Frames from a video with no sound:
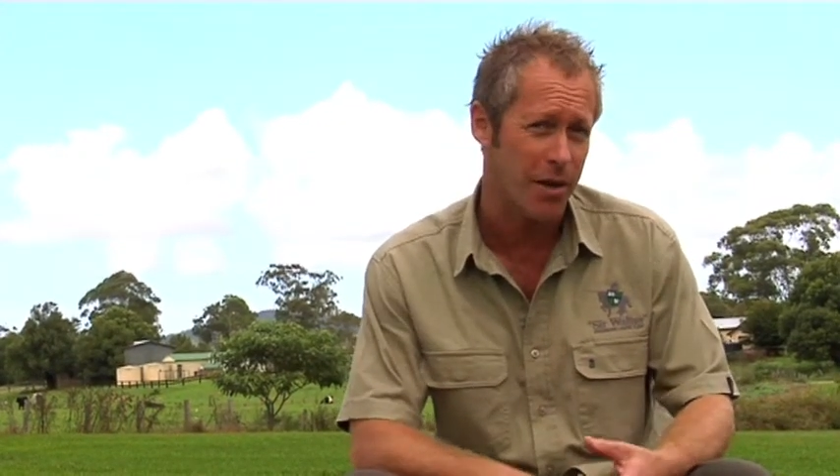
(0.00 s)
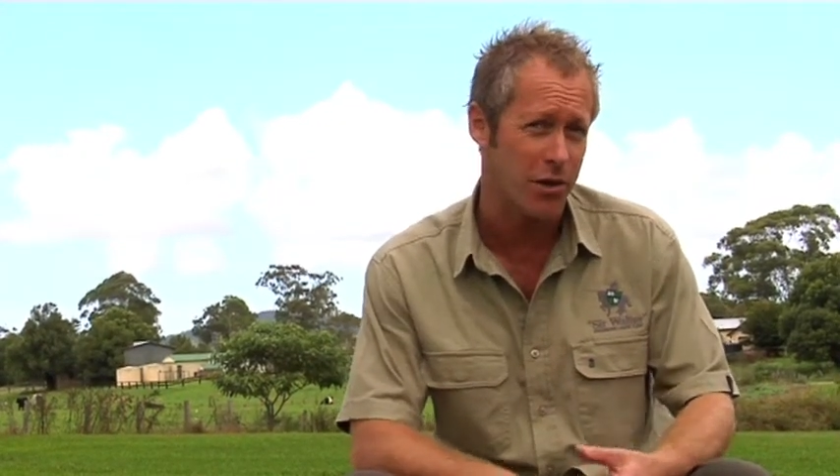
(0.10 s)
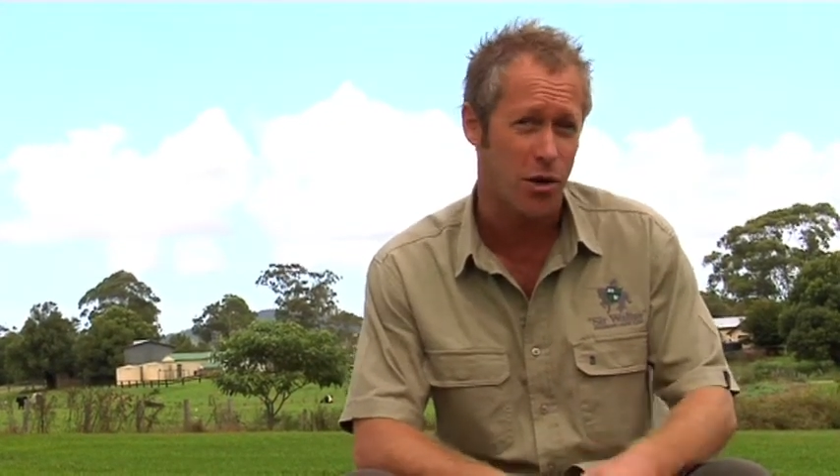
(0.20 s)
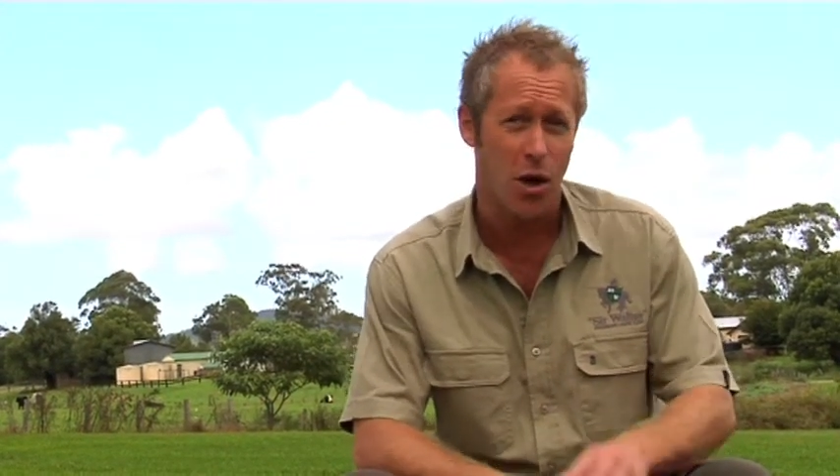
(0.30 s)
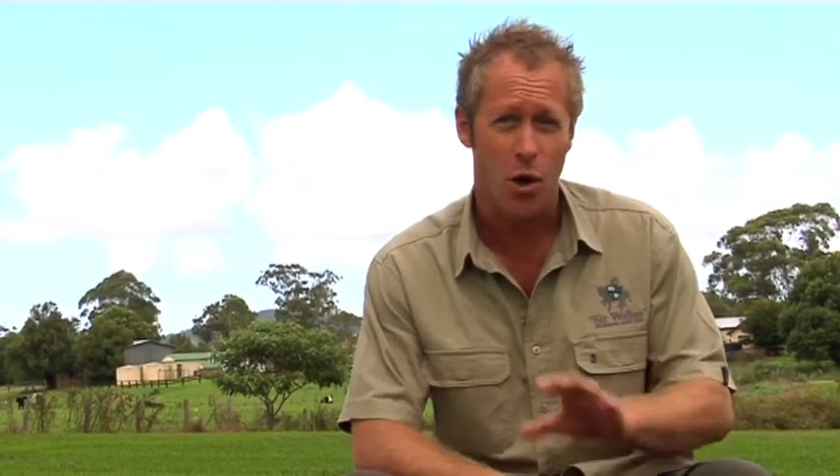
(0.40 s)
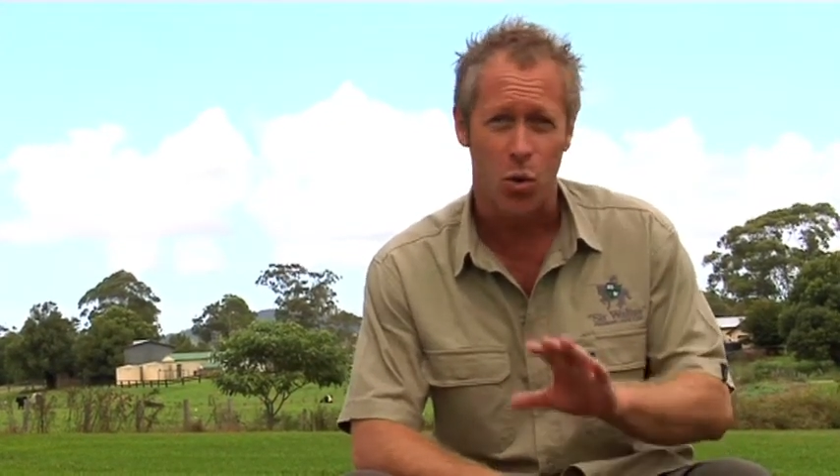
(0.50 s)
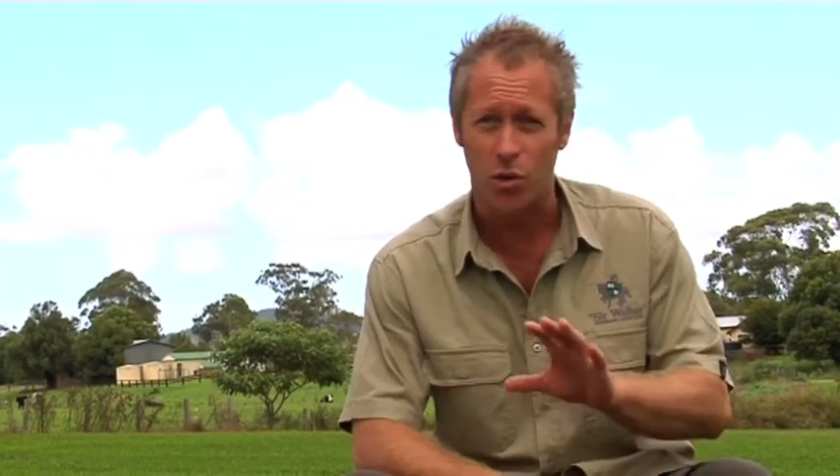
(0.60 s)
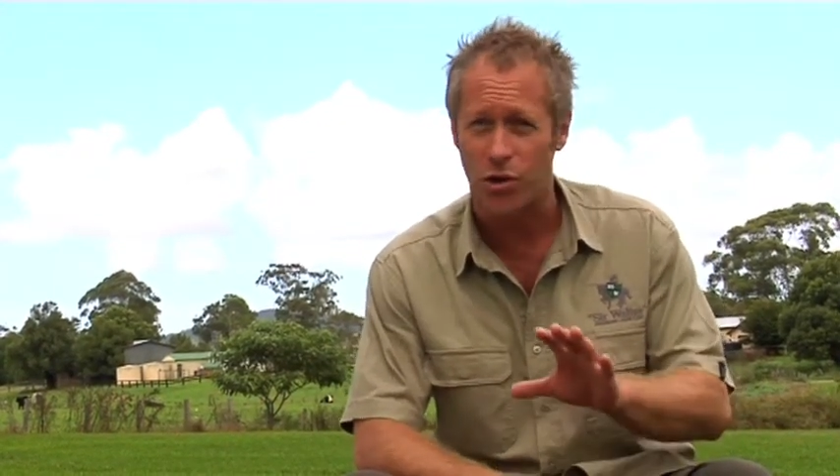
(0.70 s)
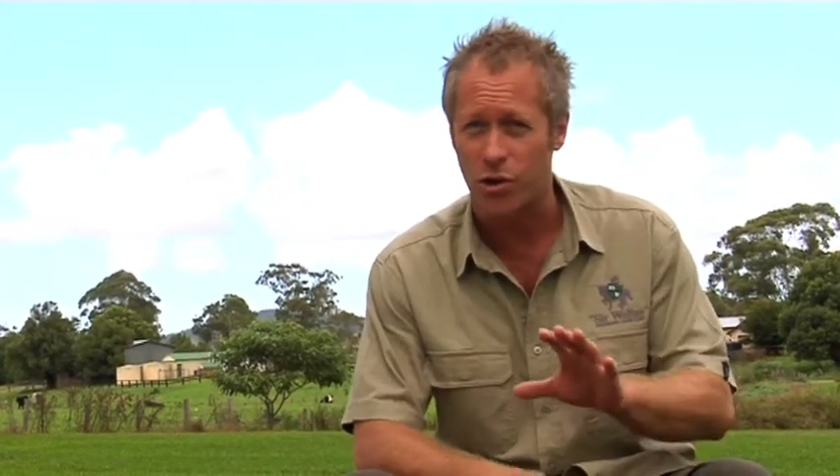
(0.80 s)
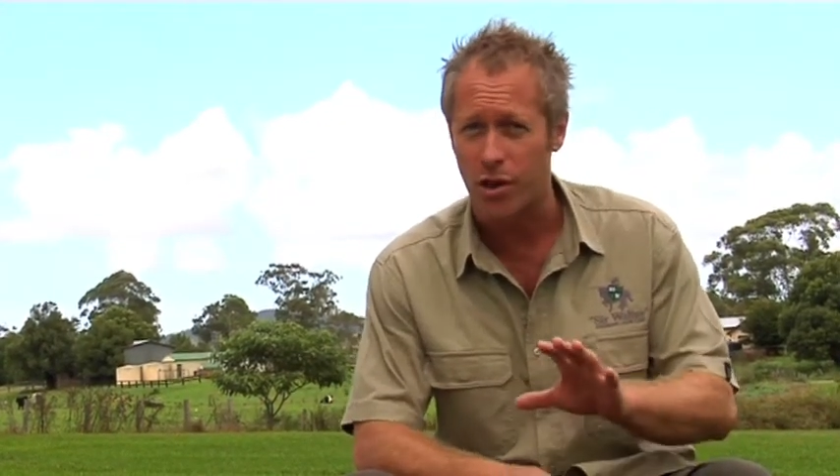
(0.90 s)
pest
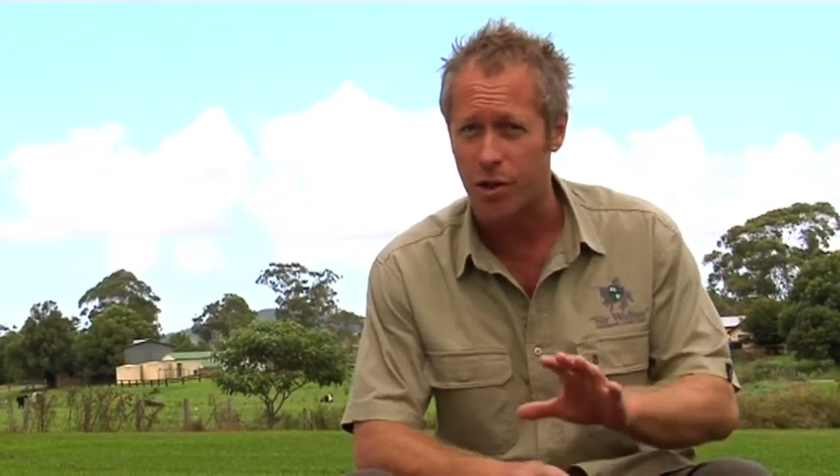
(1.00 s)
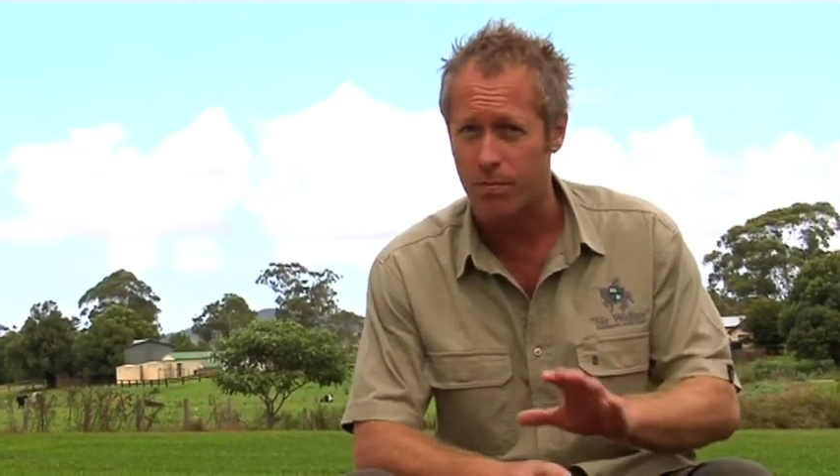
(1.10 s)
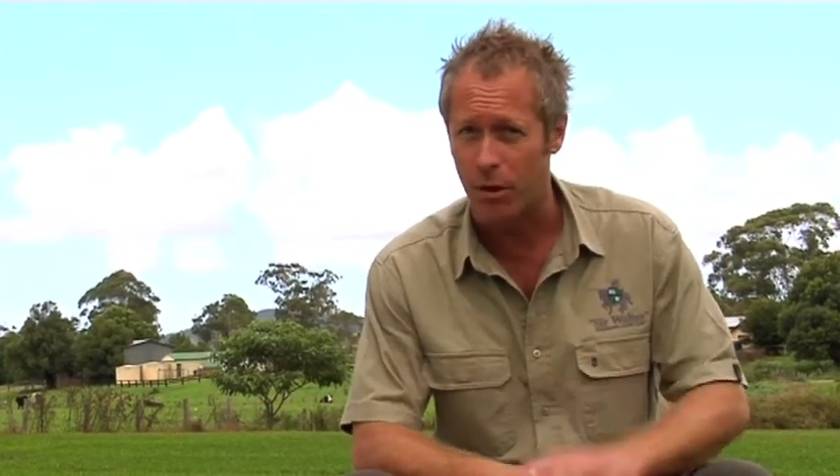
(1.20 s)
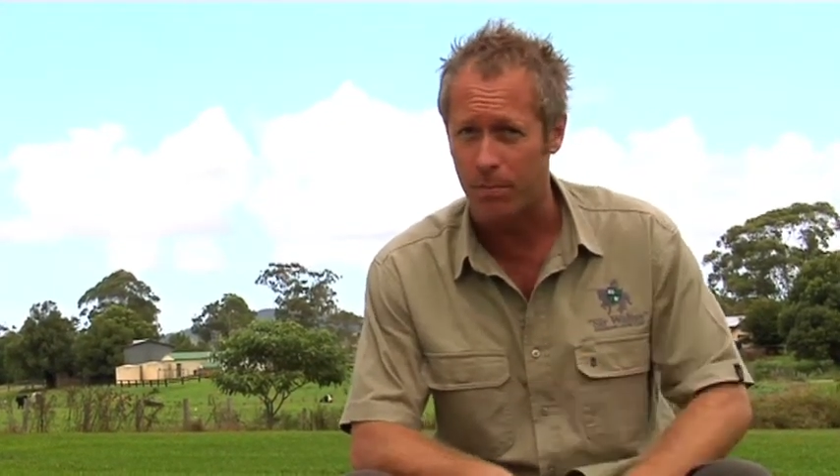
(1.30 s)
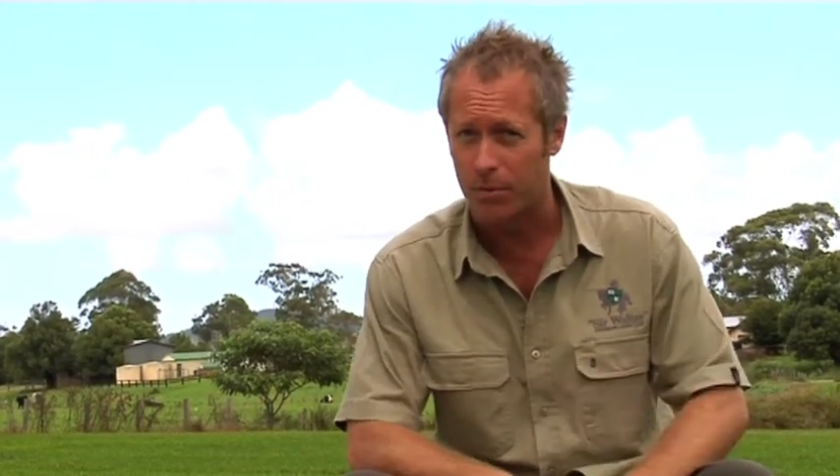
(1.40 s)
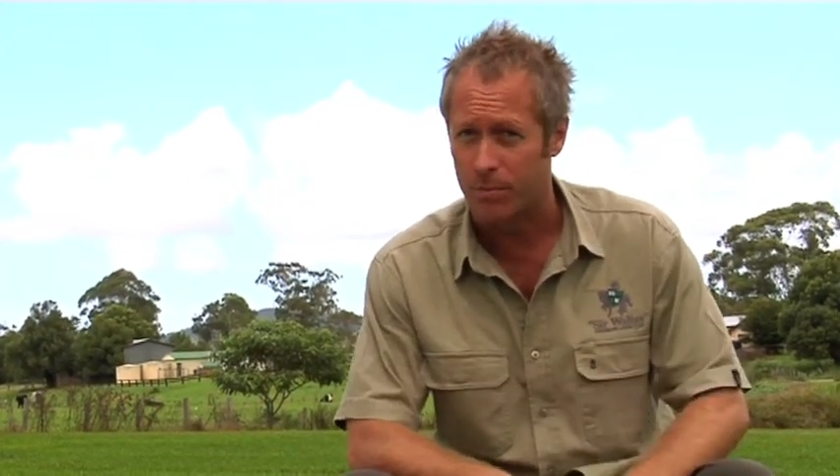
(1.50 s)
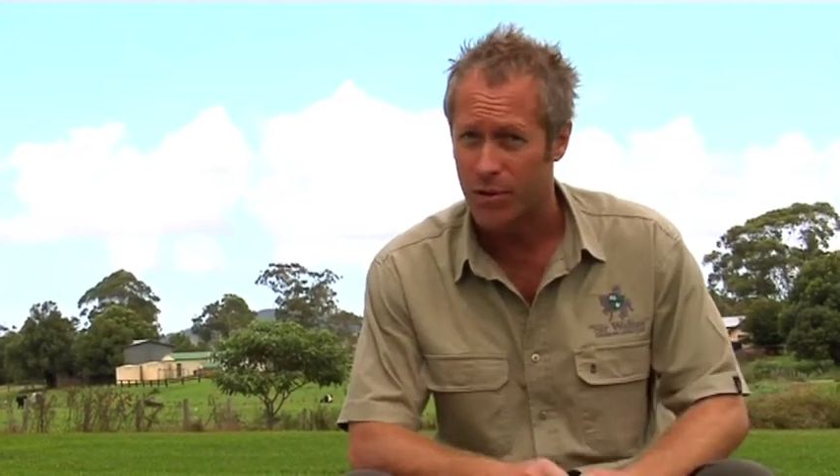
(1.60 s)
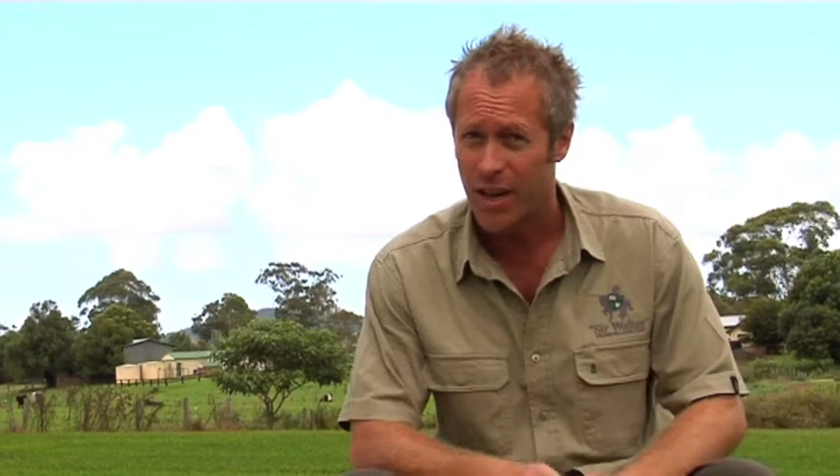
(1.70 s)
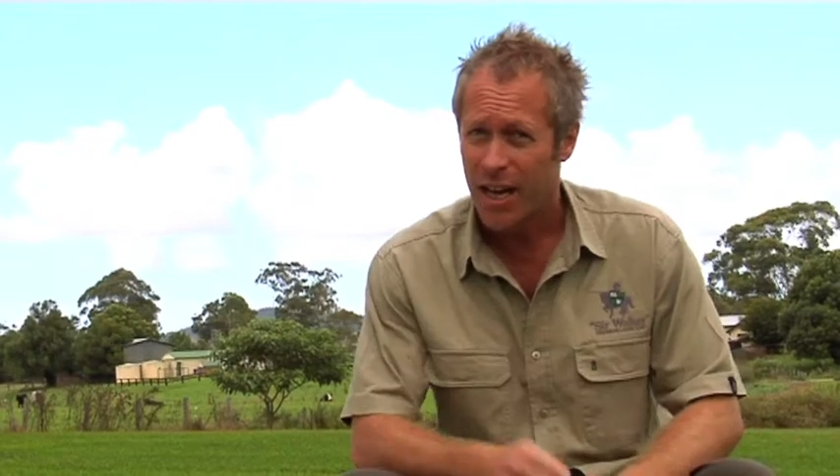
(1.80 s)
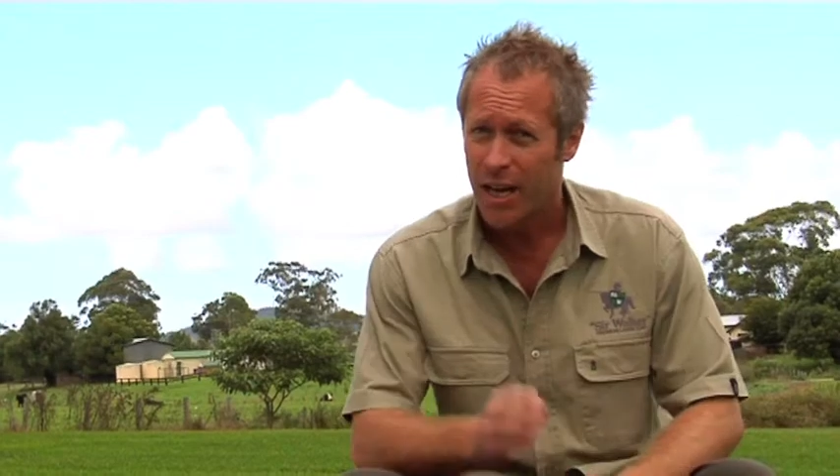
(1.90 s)
or disease
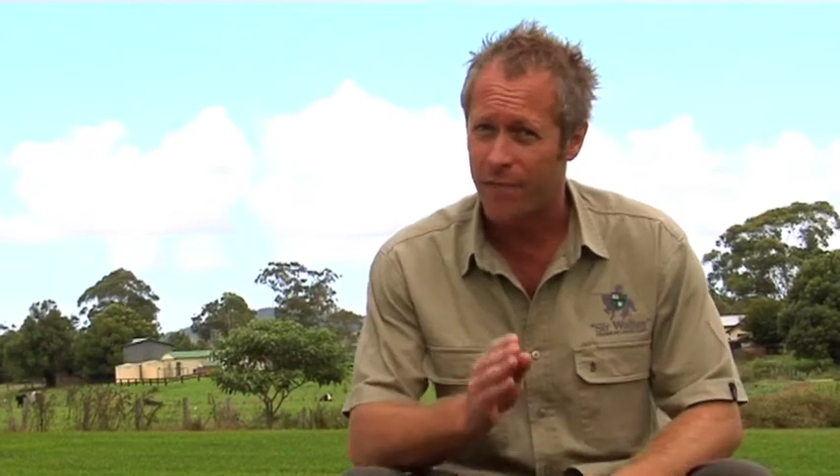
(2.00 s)
problems.